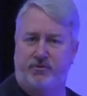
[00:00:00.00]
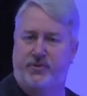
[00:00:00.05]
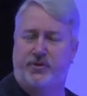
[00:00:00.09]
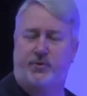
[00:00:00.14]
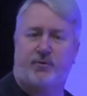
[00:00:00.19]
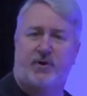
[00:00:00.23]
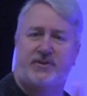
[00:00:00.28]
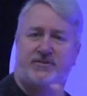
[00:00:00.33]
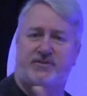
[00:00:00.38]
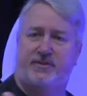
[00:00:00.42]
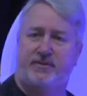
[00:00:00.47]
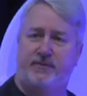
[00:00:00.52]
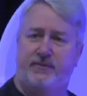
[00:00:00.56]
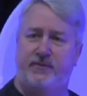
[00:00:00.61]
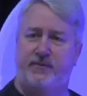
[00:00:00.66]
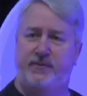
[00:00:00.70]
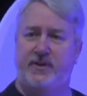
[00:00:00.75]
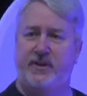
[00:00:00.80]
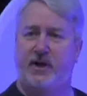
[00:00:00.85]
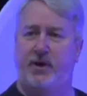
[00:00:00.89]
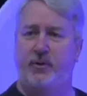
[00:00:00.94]
the rest of,
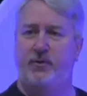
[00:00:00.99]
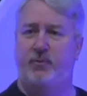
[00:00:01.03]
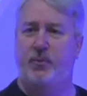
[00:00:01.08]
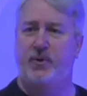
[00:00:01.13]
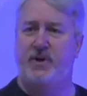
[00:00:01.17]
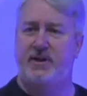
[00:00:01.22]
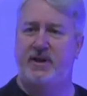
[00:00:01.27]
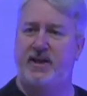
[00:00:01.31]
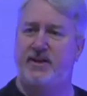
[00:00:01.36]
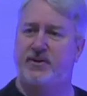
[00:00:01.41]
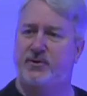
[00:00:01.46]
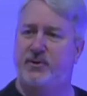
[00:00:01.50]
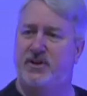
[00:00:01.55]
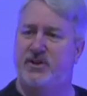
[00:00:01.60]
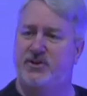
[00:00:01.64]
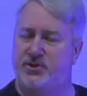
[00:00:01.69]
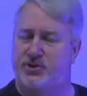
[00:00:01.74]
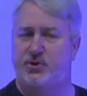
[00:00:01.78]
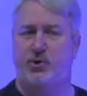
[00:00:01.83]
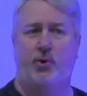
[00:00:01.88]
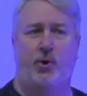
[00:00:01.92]
you know, we need to
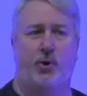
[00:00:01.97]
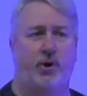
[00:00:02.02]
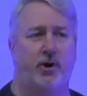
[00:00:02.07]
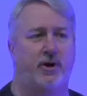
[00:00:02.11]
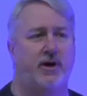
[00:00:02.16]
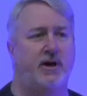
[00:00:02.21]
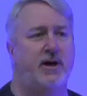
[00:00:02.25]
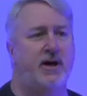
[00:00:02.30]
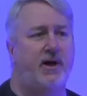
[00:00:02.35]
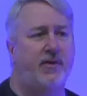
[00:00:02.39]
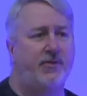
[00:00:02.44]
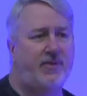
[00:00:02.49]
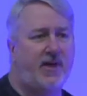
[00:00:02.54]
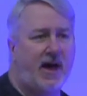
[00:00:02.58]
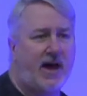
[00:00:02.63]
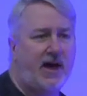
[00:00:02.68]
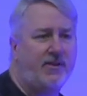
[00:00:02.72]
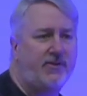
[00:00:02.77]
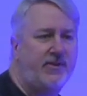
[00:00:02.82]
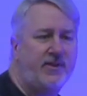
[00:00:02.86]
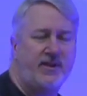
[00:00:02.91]
ensure
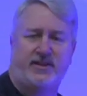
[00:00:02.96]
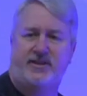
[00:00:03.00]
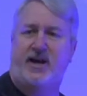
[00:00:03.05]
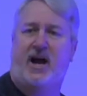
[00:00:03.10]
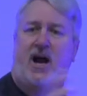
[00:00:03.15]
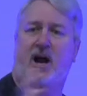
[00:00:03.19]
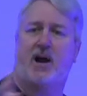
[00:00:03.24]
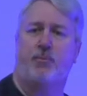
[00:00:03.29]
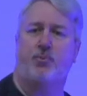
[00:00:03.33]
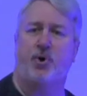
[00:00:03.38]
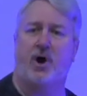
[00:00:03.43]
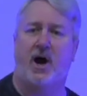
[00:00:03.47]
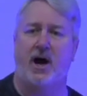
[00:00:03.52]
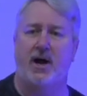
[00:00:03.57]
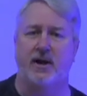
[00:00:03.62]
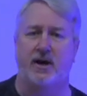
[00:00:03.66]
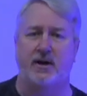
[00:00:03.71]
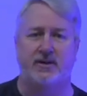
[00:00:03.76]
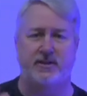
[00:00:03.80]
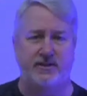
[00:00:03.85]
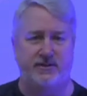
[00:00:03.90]
that the entire
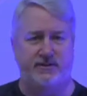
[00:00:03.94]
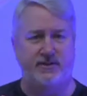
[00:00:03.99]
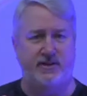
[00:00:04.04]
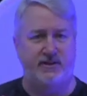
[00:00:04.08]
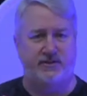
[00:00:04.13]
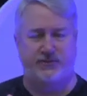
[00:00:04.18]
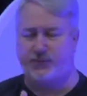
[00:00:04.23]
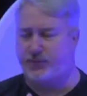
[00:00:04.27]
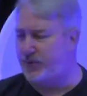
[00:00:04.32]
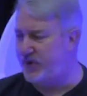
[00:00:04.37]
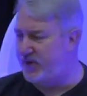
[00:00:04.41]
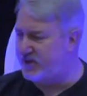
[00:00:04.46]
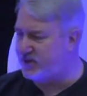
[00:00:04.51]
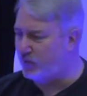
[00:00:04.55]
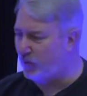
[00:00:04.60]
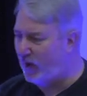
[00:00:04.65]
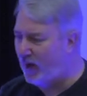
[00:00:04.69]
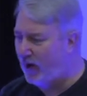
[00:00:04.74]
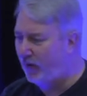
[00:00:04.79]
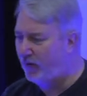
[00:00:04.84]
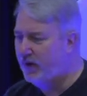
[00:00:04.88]
product is, is free as
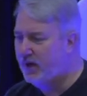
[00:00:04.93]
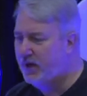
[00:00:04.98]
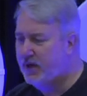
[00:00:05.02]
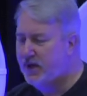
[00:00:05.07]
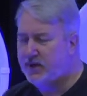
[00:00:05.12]
well.